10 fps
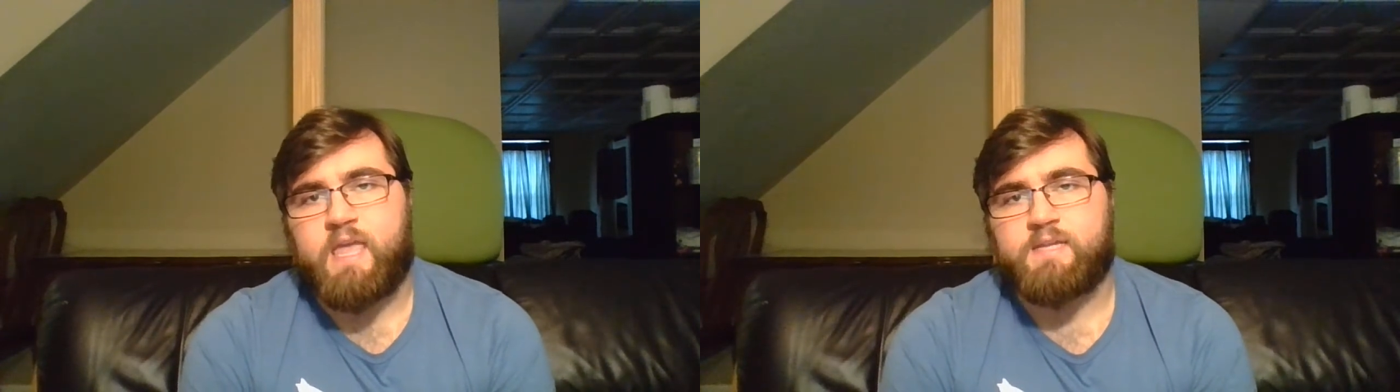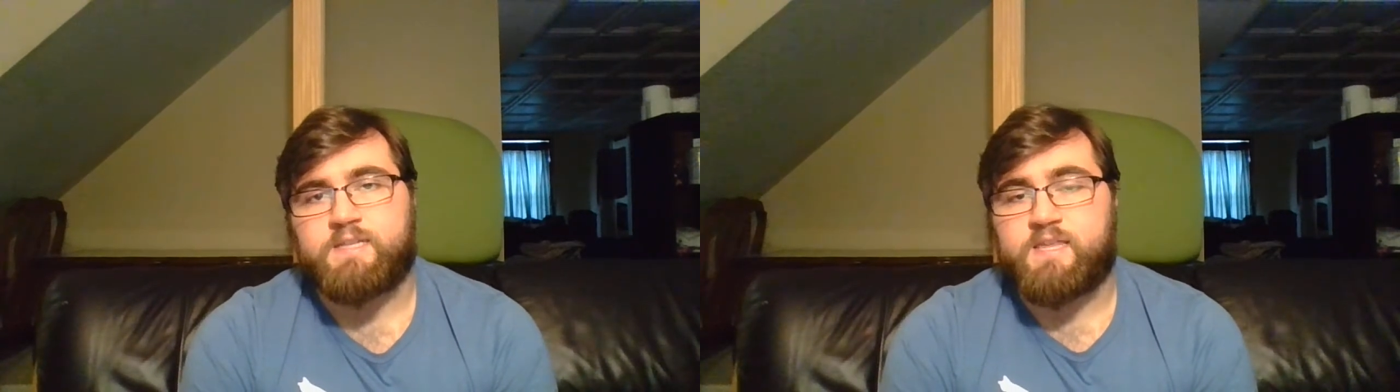
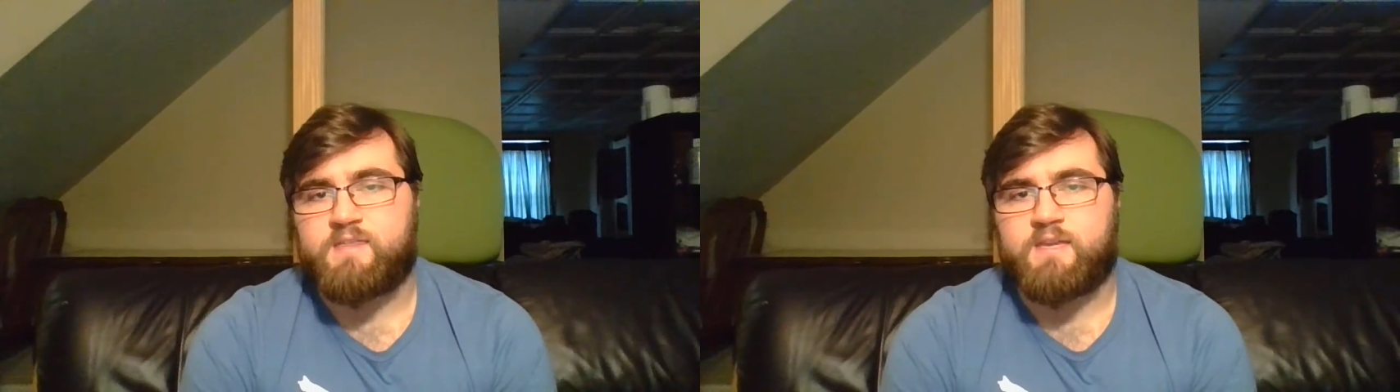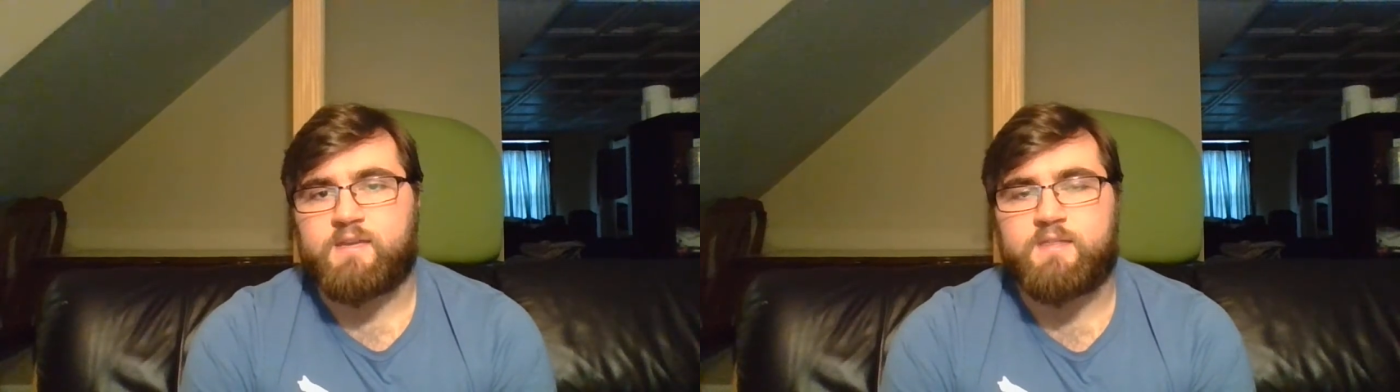and I
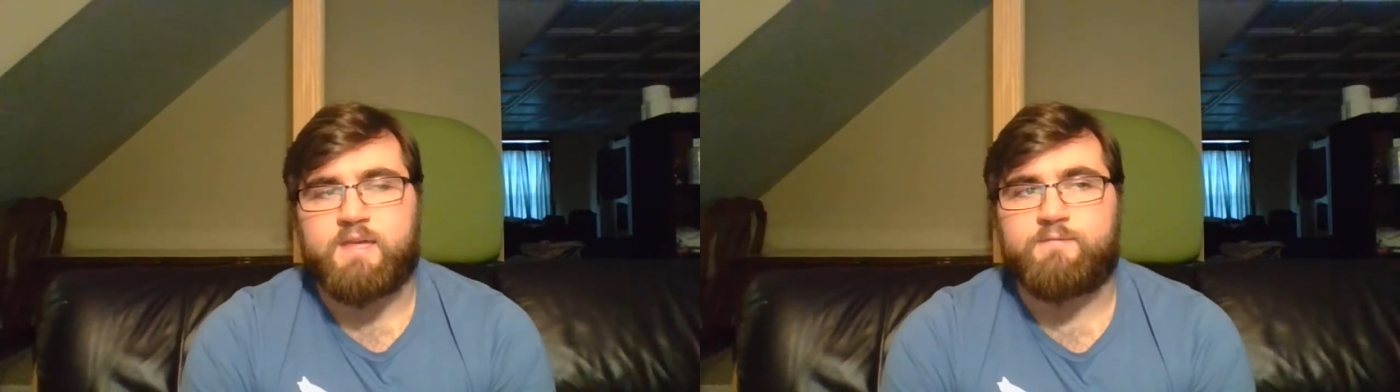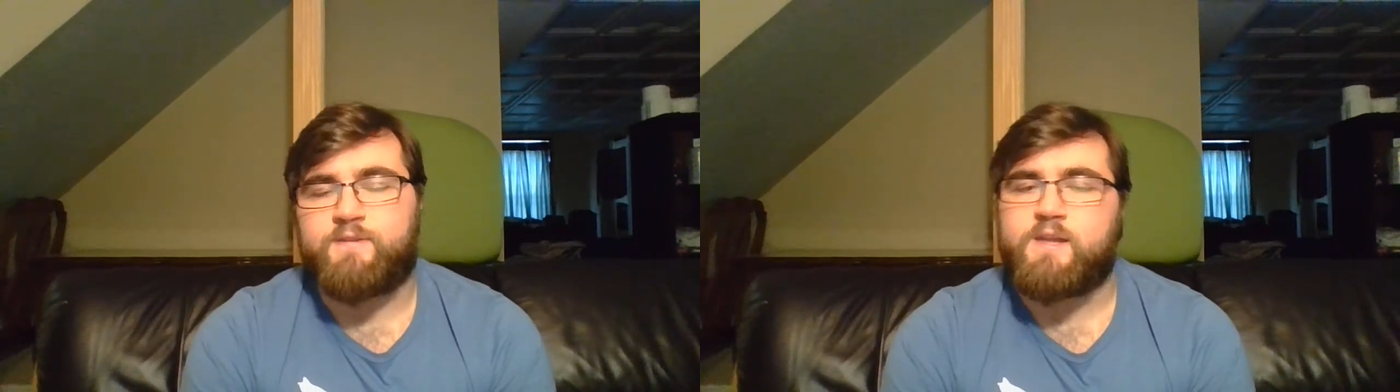think
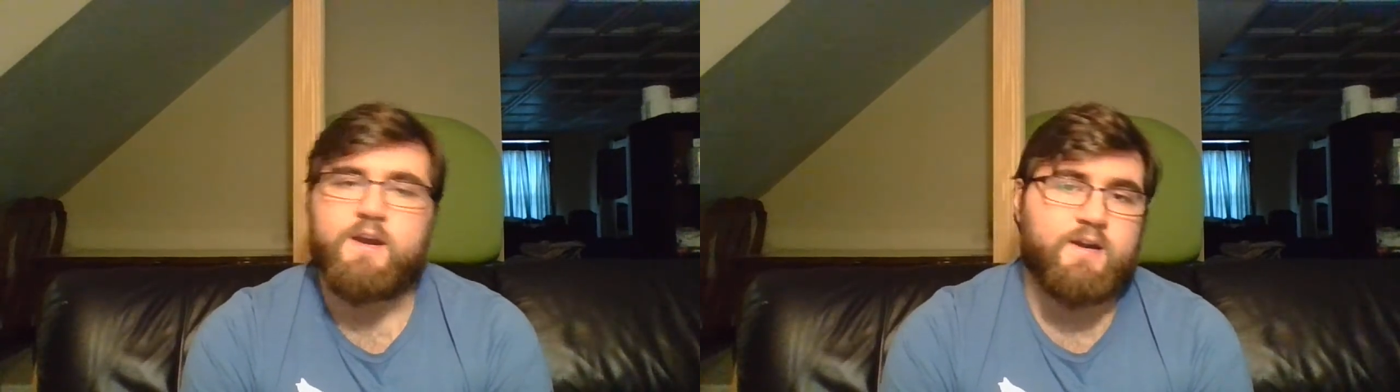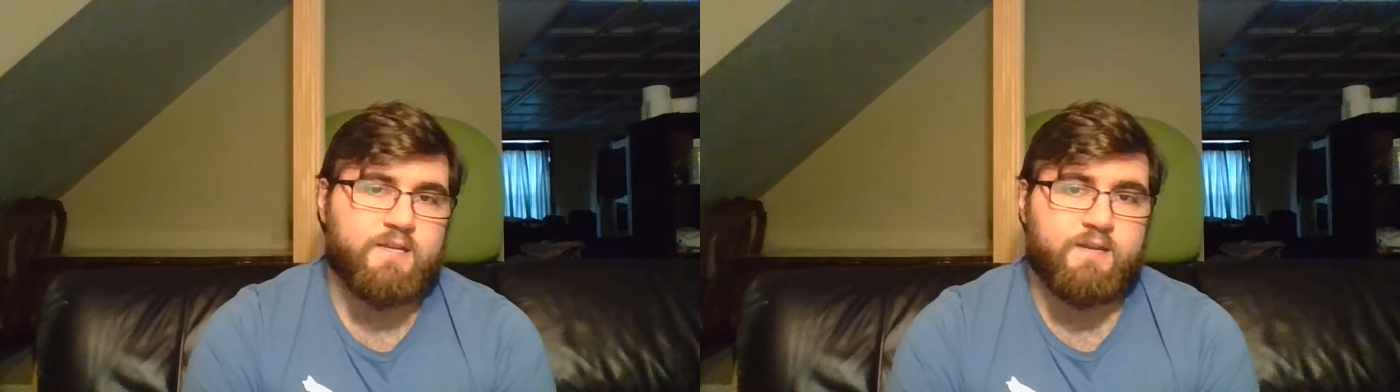that
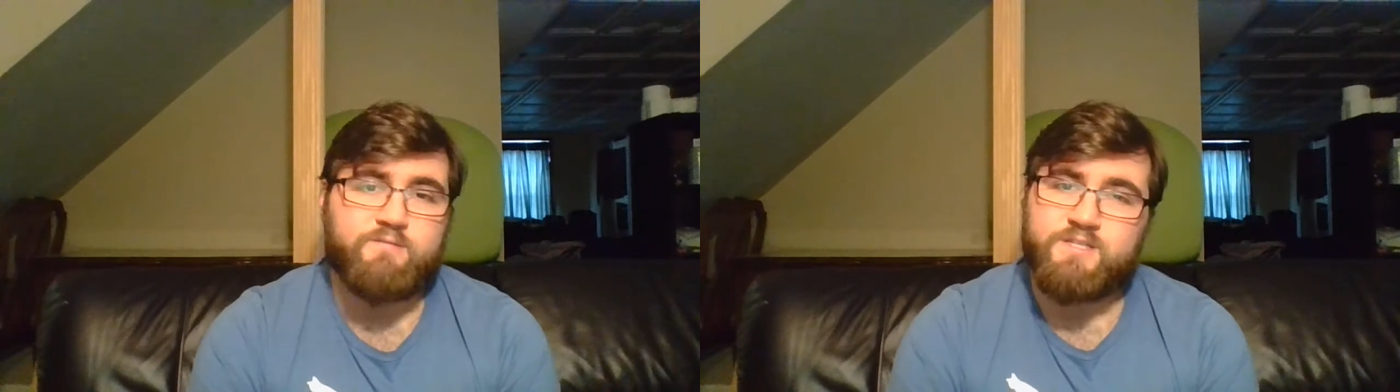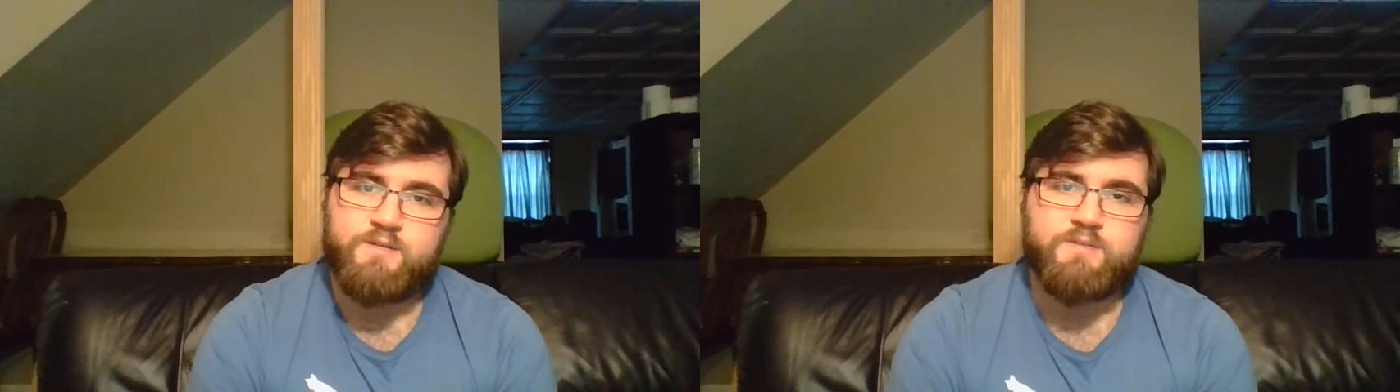VR can
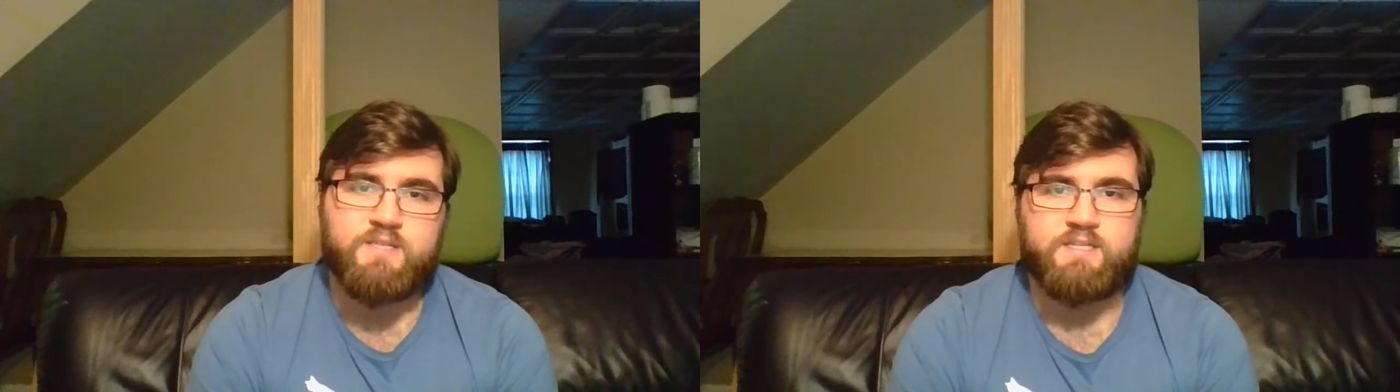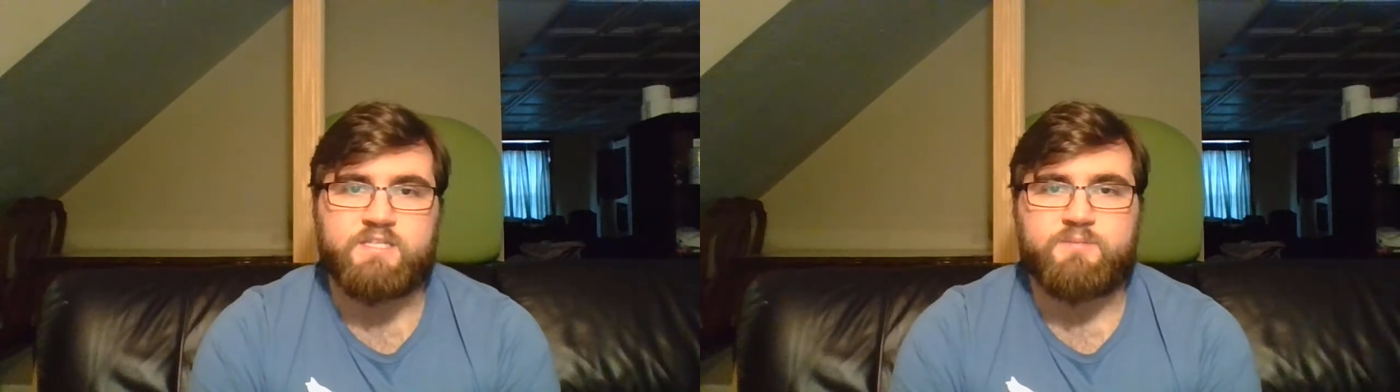reduce
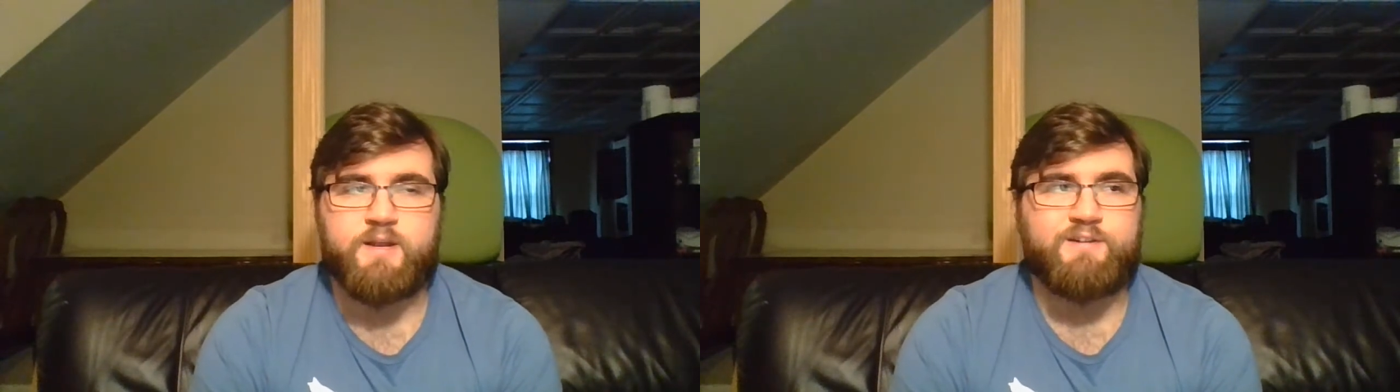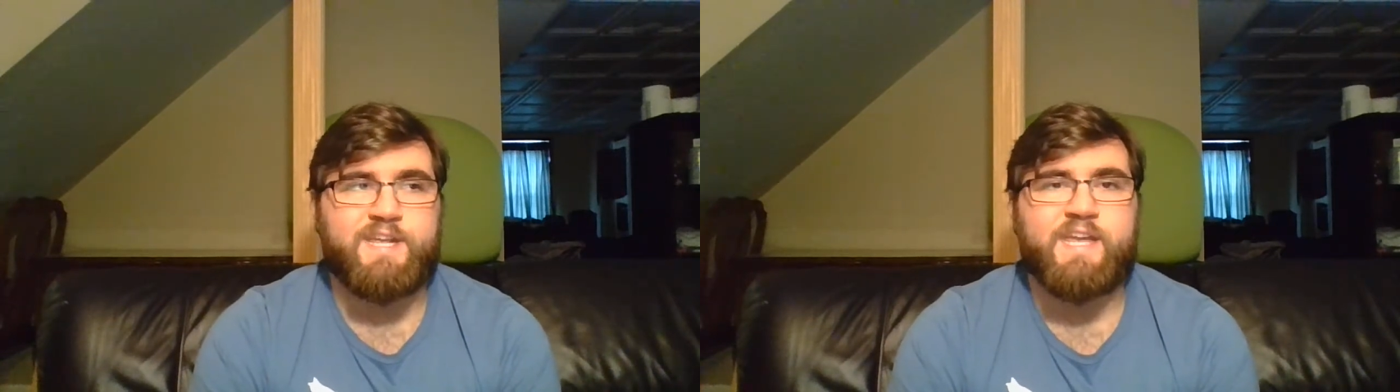that
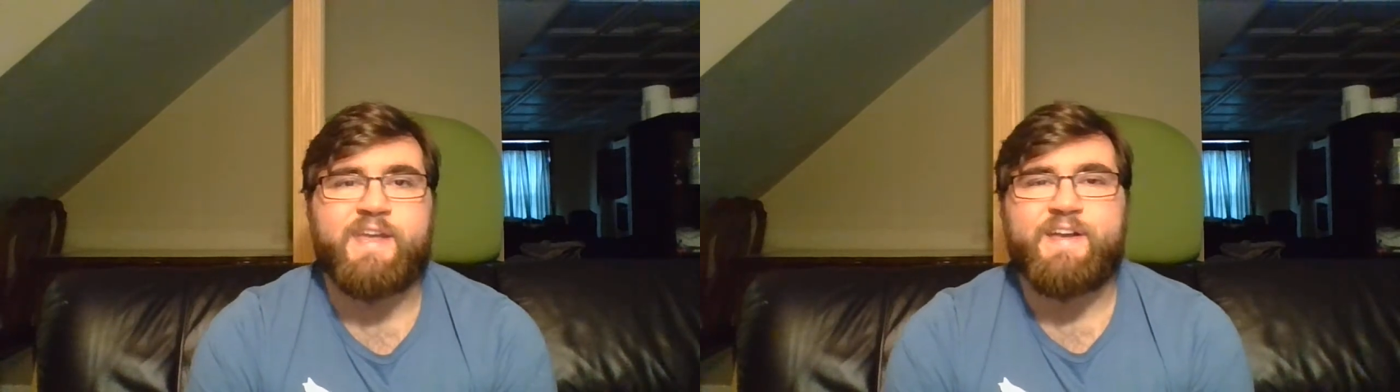disparity.